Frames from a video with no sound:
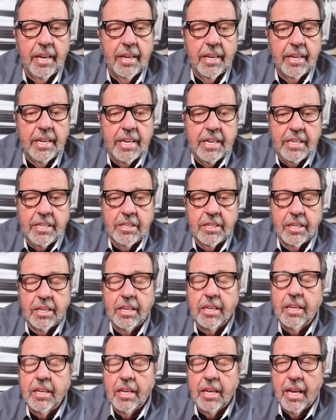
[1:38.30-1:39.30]

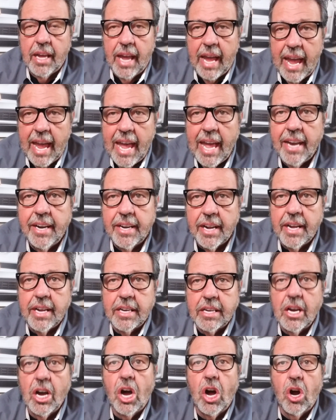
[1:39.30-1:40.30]
he had a
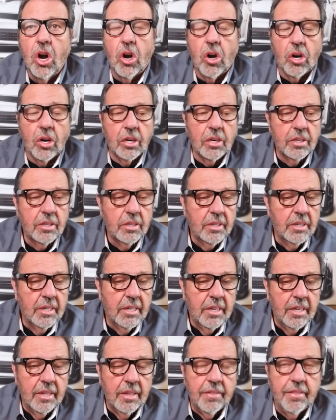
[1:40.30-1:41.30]
car
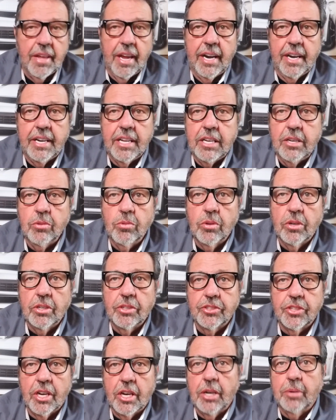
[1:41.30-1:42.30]
that he
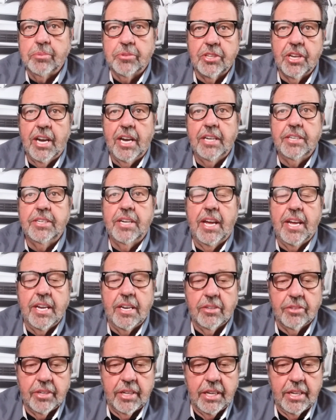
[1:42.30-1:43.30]
was upside
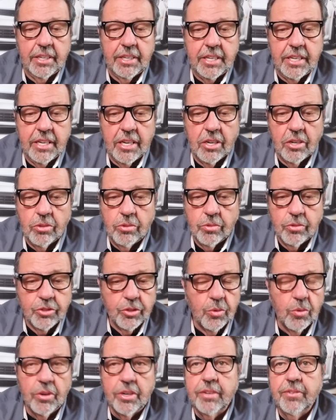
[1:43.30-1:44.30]
down in. He owed
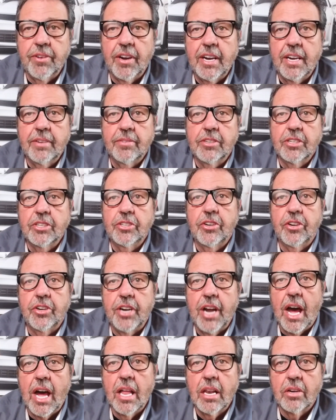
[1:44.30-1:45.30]

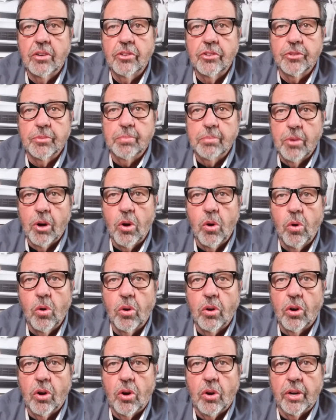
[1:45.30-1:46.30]
$2,500
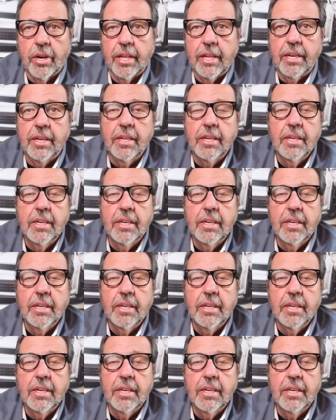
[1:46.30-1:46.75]
more on it